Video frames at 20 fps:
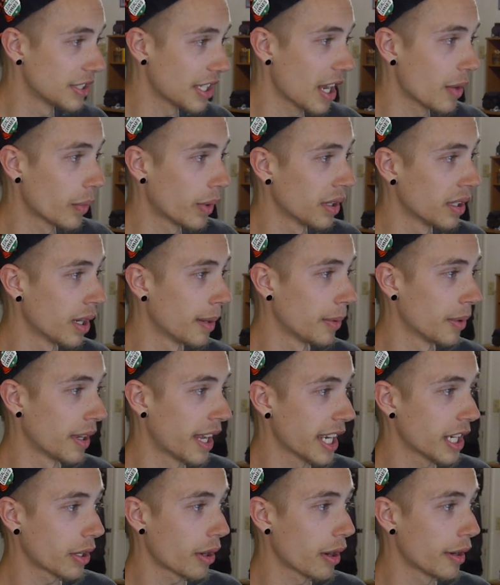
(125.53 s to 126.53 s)
send 1 Noble
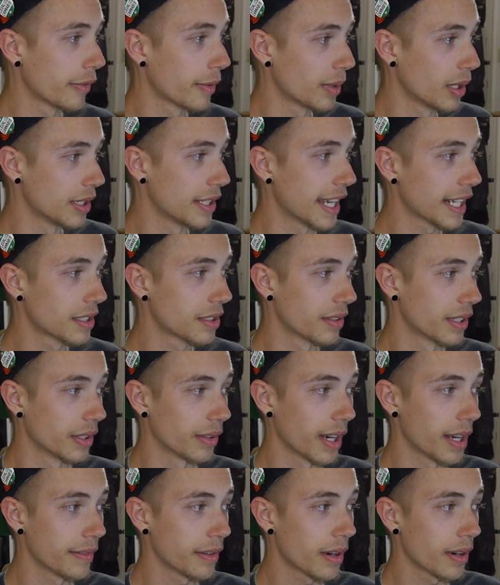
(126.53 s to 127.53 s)
Knight card from your deck to the
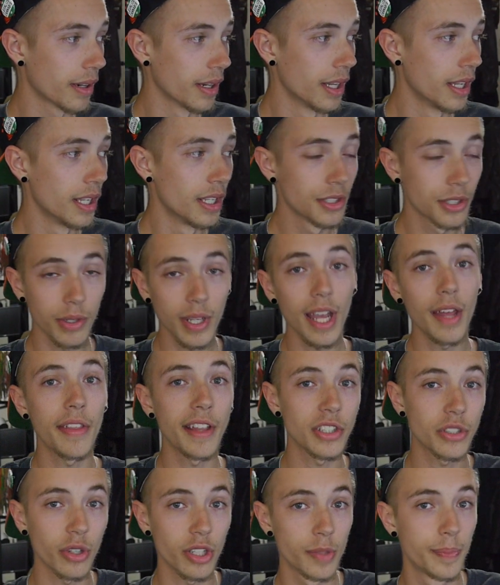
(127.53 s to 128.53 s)
graveyard. So yeah,
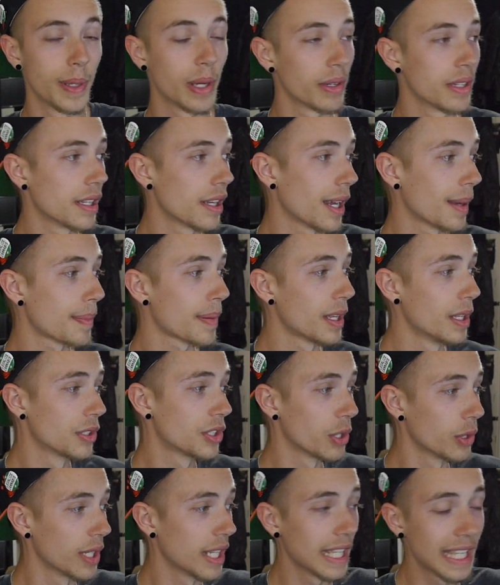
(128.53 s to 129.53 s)
that starts building it up
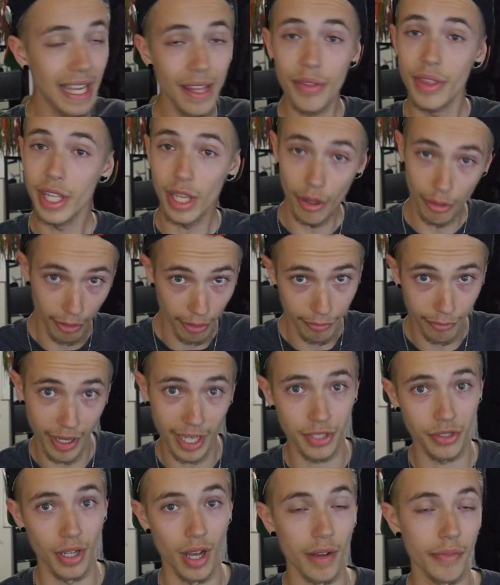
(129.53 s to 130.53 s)
so you can get the other
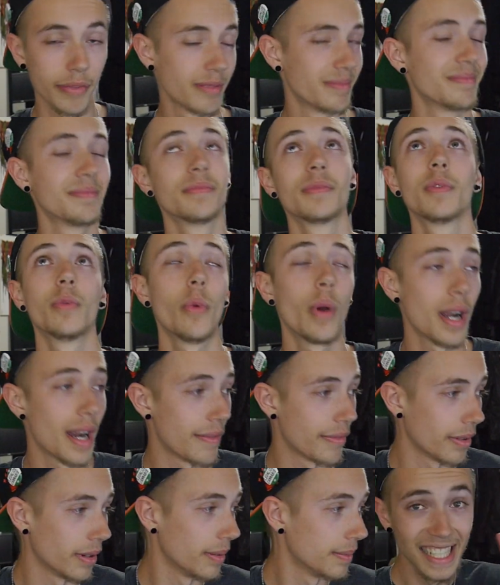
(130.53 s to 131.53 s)
effects off.
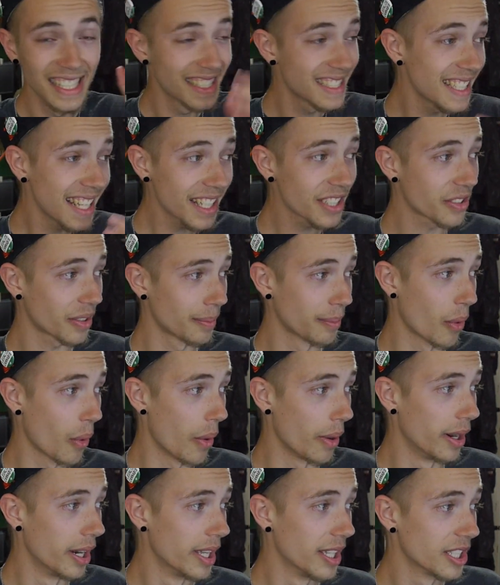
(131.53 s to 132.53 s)
Whatever. 6 or
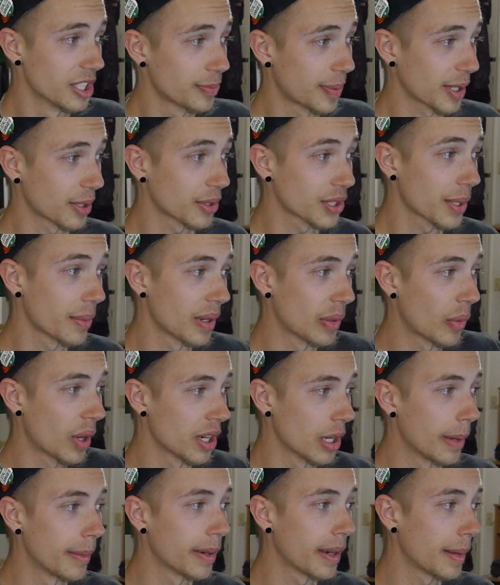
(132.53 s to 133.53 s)
more, special summon
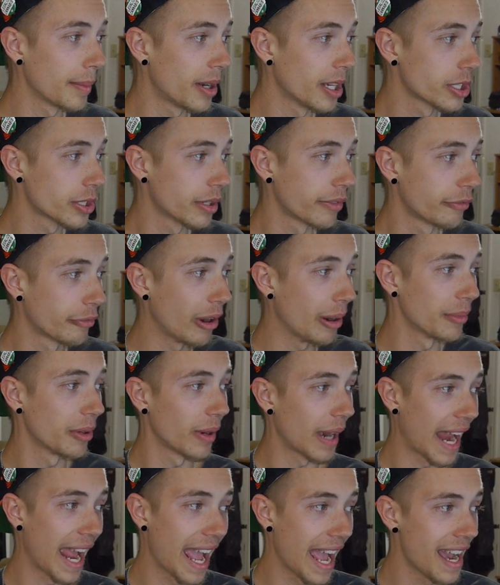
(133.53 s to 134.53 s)
1 Noble Knight monster from
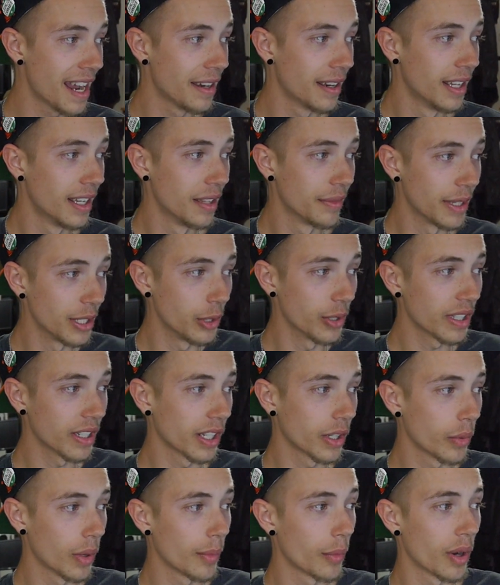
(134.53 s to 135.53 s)
your hand, then you can
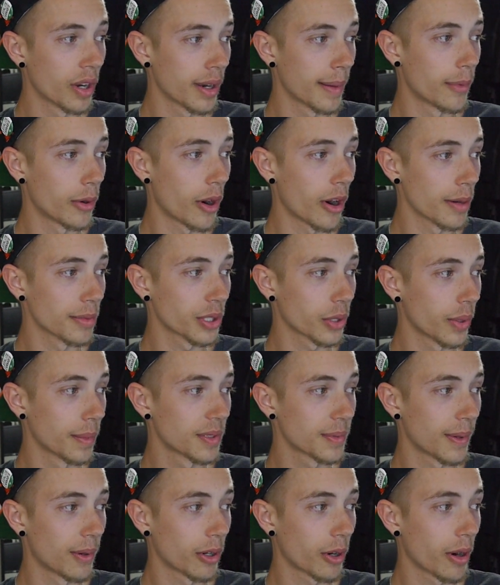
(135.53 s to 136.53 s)
equip 1 Noble Arms equip
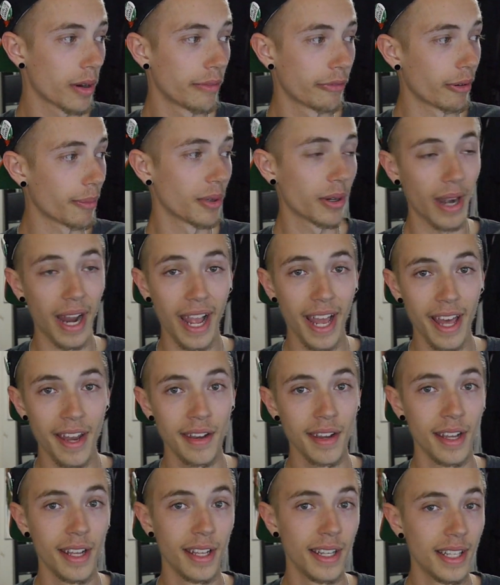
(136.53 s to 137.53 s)
spell card from your
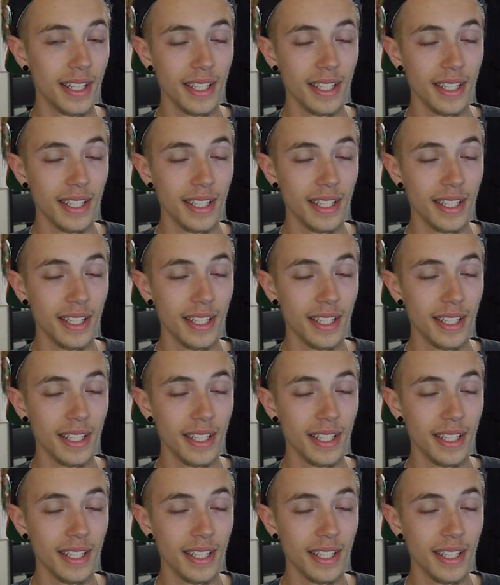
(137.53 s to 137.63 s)
hand.